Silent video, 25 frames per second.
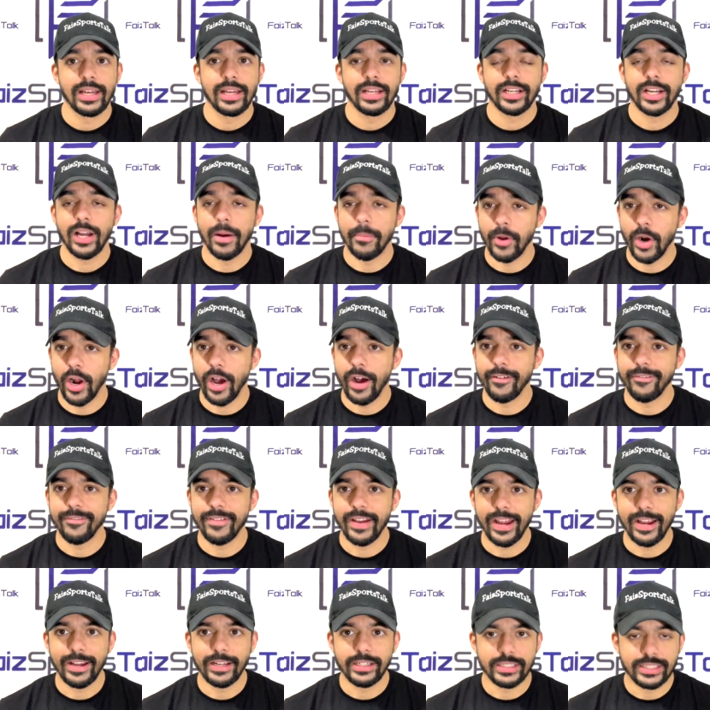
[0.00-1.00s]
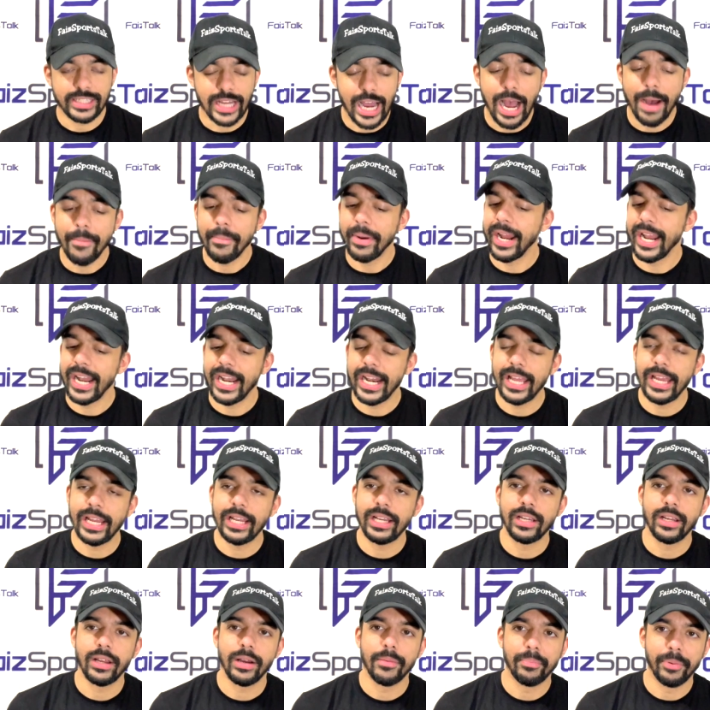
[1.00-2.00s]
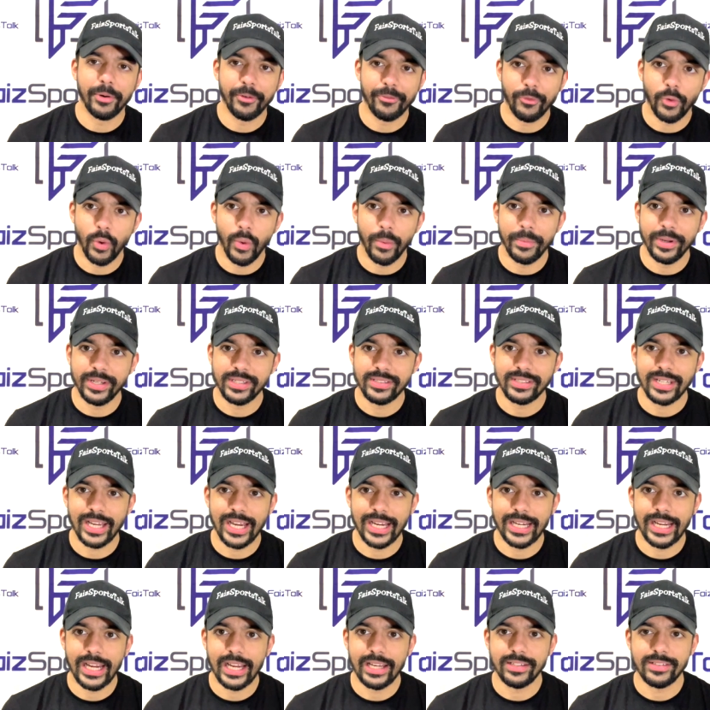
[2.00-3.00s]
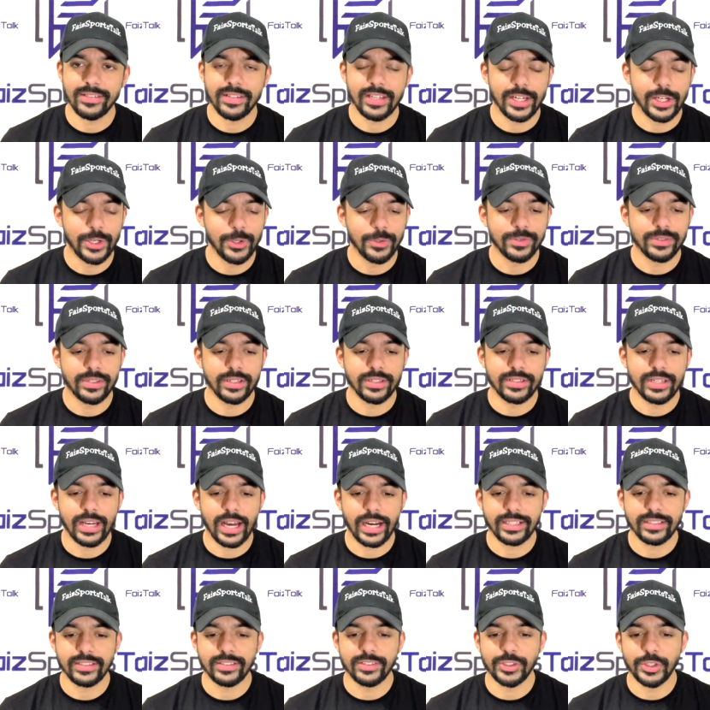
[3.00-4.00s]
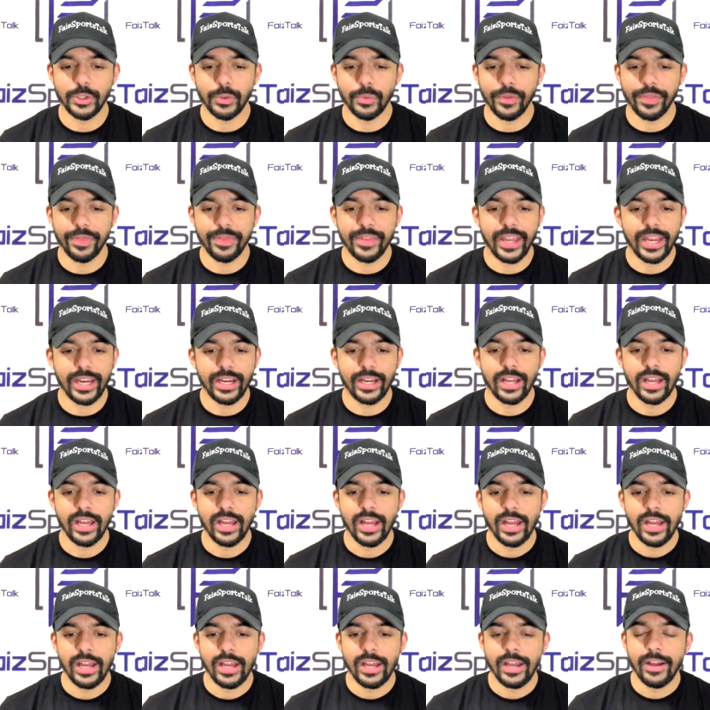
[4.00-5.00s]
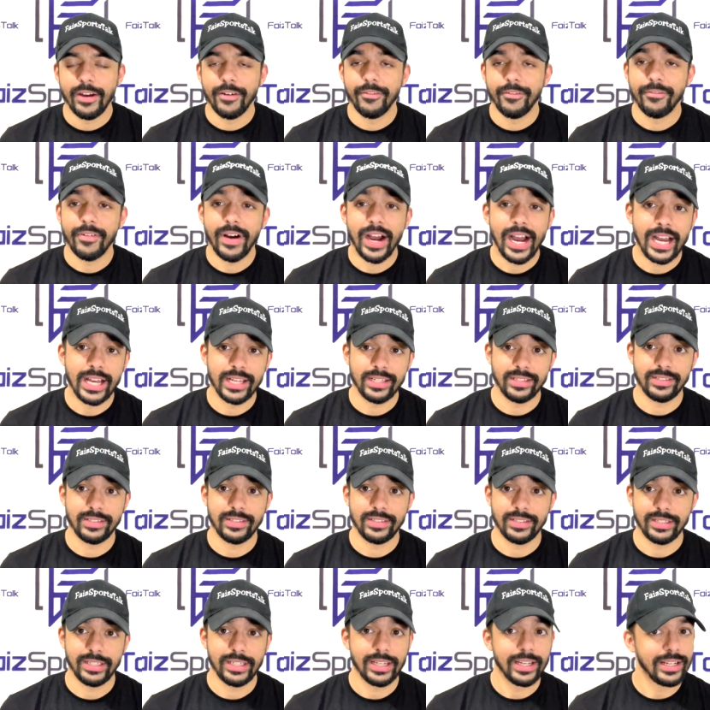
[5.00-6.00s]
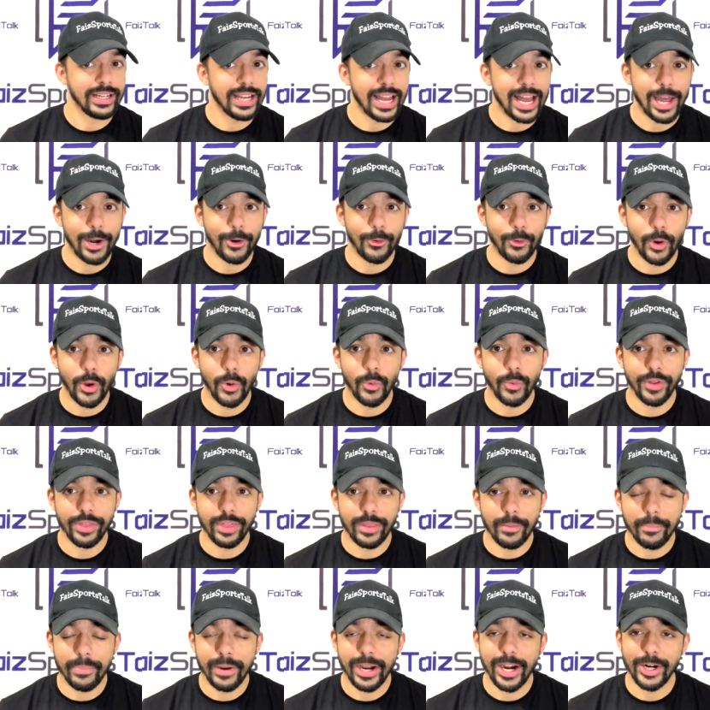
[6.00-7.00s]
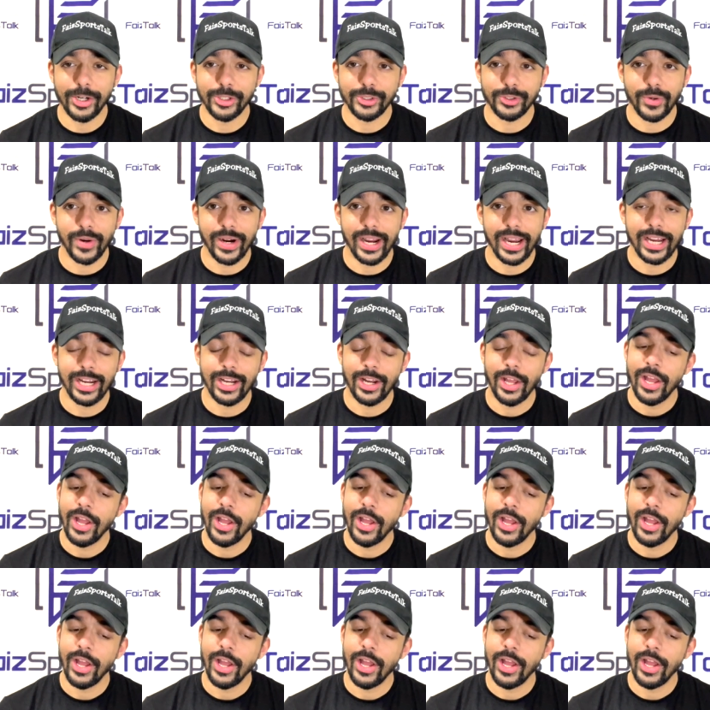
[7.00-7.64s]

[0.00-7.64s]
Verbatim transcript: coming off a dominating performance against the Houston Texans. You would think, Faiz, you got to roll with the Bears, right?